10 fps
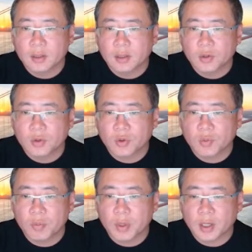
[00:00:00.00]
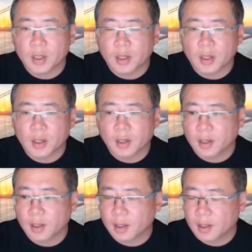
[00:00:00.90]
0 to B.
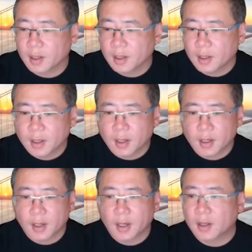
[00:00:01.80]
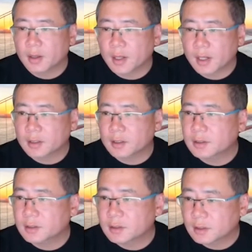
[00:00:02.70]
And
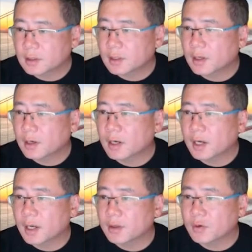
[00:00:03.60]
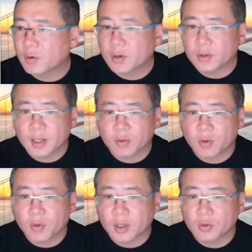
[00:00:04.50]
there are other queries that
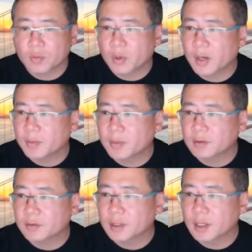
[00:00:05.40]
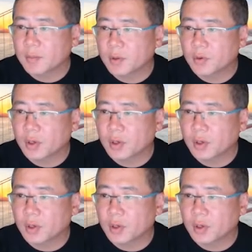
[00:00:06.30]
require 2 parameters. For example,